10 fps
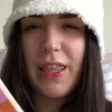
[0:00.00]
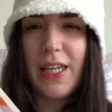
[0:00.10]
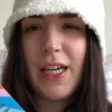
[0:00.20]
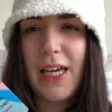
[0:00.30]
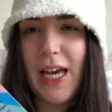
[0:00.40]

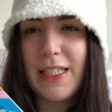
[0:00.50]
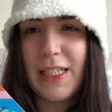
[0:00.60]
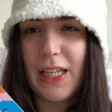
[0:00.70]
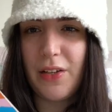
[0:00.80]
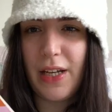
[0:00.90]
think it has
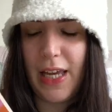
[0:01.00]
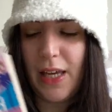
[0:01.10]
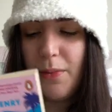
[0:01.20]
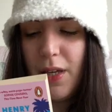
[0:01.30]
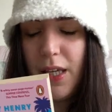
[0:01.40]
another
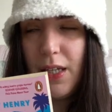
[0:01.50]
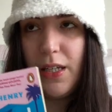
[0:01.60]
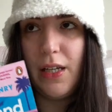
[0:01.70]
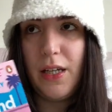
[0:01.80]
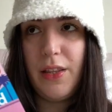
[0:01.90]
name
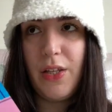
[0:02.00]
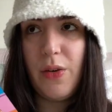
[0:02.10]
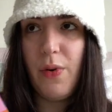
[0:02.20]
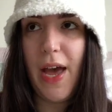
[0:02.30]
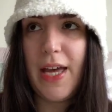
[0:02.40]
in the
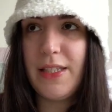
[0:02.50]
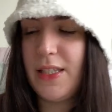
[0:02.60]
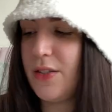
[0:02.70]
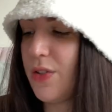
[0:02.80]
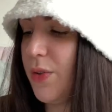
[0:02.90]
US.
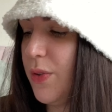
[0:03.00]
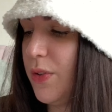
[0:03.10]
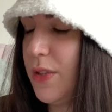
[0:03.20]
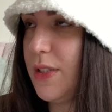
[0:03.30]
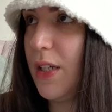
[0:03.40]
It's
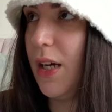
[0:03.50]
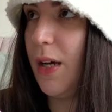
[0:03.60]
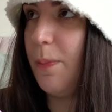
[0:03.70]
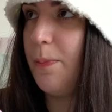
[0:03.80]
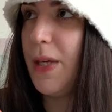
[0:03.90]
called
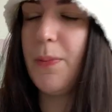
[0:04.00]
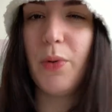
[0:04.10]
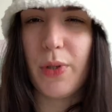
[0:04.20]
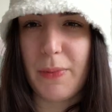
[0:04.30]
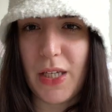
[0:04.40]
People
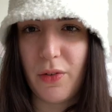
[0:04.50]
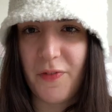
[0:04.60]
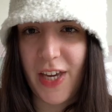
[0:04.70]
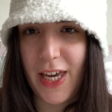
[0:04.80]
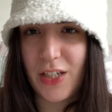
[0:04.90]
We Meet on
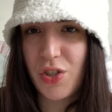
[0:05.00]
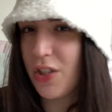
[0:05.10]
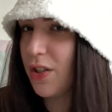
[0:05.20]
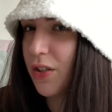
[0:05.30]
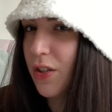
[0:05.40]

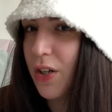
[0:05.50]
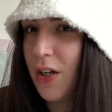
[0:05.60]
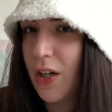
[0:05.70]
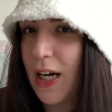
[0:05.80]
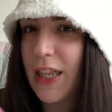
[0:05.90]
Vacation.
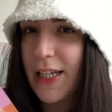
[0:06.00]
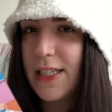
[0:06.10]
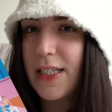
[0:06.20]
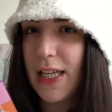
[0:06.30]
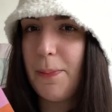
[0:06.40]
I think it's
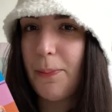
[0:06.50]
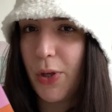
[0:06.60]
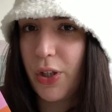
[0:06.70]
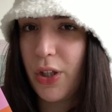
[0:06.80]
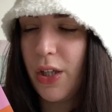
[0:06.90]
the same
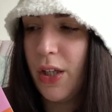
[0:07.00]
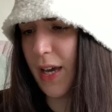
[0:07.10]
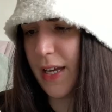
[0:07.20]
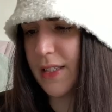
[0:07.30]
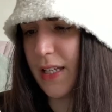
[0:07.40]
book.
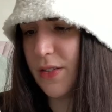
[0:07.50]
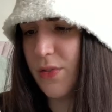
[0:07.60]
Okay, it says